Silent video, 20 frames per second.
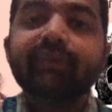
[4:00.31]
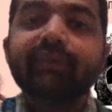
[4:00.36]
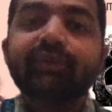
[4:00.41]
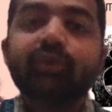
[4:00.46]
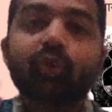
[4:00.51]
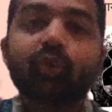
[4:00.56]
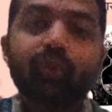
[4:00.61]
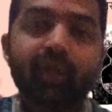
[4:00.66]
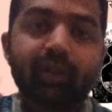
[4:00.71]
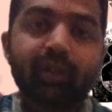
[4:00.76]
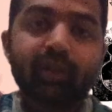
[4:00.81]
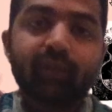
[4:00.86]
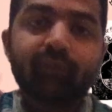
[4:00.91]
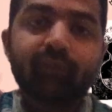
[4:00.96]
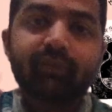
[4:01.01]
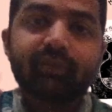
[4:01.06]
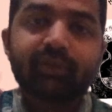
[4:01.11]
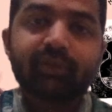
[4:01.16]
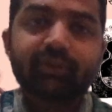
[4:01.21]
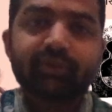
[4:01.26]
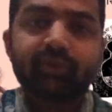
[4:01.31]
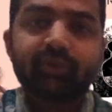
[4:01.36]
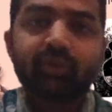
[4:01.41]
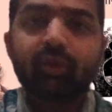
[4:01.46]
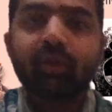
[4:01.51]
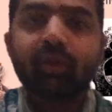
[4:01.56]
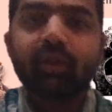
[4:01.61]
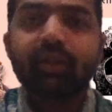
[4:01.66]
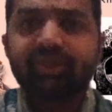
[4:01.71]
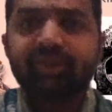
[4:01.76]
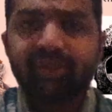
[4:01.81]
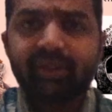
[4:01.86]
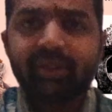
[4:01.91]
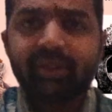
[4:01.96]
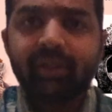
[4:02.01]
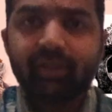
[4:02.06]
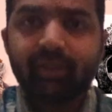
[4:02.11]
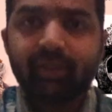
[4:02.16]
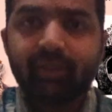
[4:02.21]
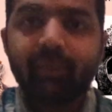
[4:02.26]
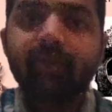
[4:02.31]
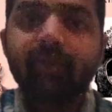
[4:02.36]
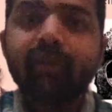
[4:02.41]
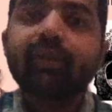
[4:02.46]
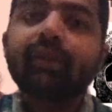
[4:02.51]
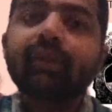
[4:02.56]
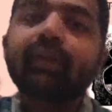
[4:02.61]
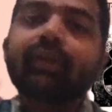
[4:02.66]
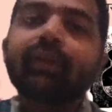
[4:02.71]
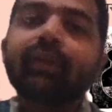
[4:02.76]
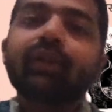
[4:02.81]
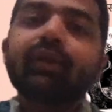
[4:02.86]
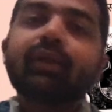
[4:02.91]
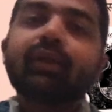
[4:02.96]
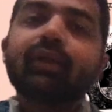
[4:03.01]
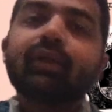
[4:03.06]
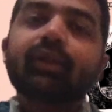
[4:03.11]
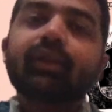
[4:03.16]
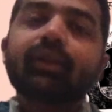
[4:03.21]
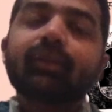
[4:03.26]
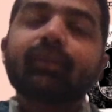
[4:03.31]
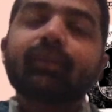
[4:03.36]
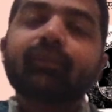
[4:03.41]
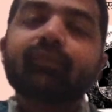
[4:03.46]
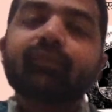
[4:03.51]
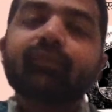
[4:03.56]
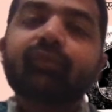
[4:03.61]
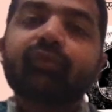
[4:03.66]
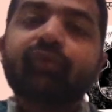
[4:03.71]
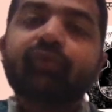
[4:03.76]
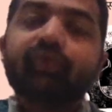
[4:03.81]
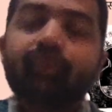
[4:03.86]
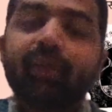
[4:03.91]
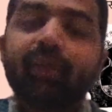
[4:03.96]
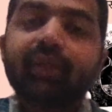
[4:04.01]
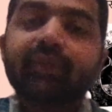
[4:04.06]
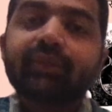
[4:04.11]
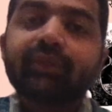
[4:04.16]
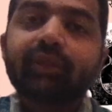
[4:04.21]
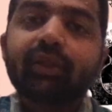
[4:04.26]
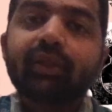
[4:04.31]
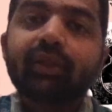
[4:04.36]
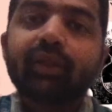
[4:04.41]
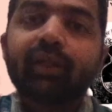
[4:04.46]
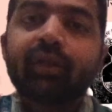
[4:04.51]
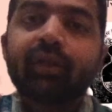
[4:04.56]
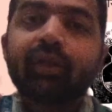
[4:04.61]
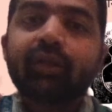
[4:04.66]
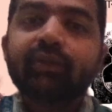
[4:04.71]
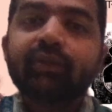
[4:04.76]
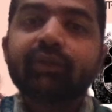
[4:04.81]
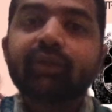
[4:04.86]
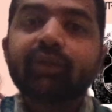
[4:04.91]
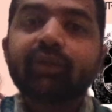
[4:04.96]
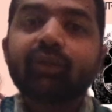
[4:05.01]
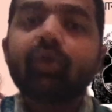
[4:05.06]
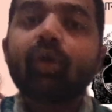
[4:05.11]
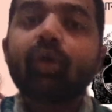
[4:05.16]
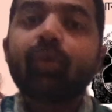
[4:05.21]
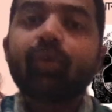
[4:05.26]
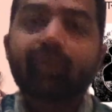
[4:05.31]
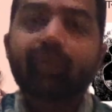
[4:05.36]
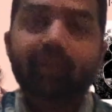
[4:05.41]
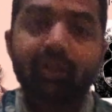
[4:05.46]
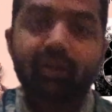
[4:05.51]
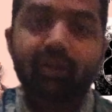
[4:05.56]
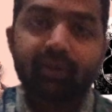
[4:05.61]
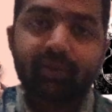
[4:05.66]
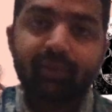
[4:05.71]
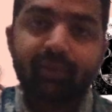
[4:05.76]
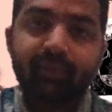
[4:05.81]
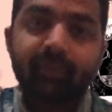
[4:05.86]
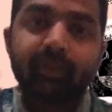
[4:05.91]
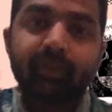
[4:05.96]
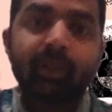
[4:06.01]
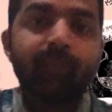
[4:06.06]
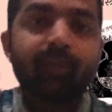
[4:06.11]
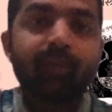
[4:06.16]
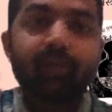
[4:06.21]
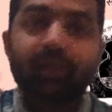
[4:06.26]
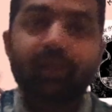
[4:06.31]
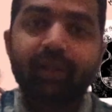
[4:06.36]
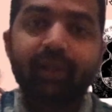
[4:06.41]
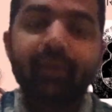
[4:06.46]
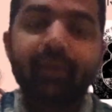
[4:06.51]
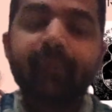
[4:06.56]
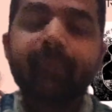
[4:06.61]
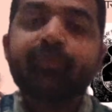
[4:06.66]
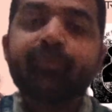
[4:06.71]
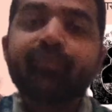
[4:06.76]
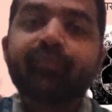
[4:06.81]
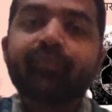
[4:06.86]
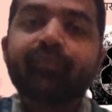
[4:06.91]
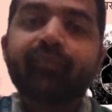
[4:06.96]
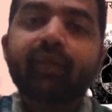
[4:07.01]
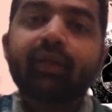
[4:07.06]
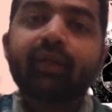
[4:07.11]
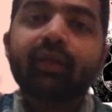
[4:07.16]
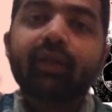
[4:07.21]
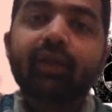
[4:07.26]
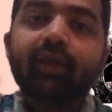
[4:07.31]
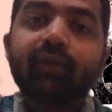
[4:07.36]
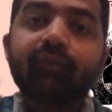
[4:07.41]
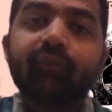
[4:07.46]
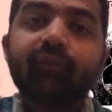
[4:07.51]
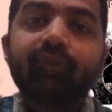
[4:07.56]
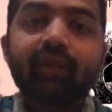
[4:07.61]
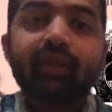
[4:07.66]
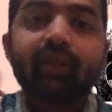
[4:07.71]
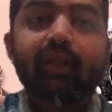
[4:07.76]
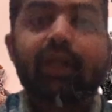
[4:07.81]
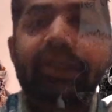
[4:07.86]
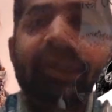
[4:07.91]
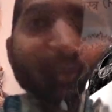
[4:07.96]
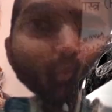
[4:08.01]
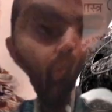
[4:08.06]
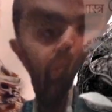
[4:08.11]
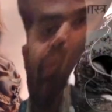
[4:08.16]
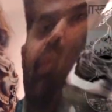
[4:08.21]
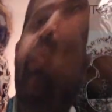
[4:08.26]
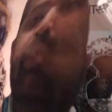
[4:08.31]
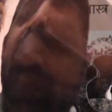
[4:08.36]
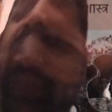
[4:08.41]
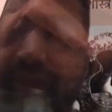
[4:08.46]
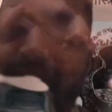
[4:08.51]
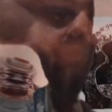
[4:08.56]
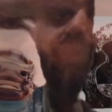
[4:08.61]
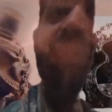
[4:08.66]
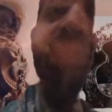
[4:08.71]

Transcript: gruel, which is called kanji in Tamil, when you place it, it turns into copper color, tamarina. And well, the other one turns into